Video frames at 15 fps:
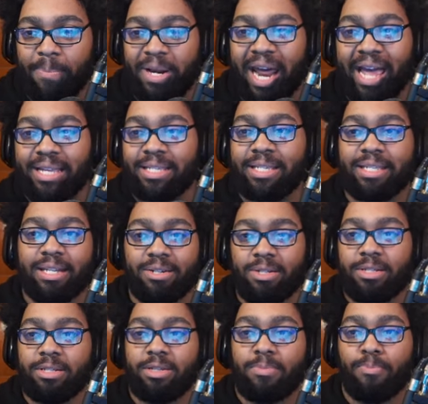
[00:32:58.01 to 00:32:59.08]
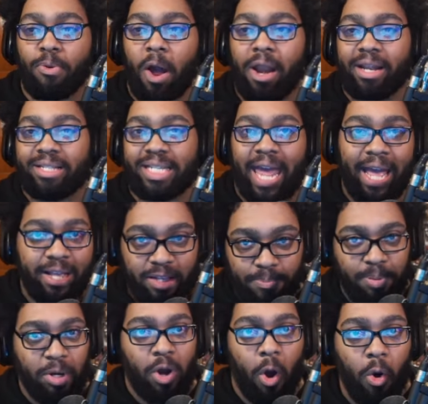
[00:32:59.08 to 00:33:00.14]
but I still brought a
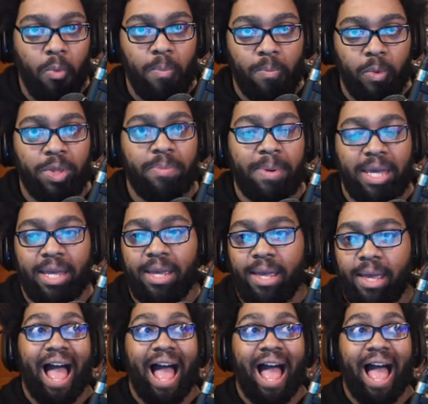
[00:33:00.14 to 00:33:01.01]
textbook home with me.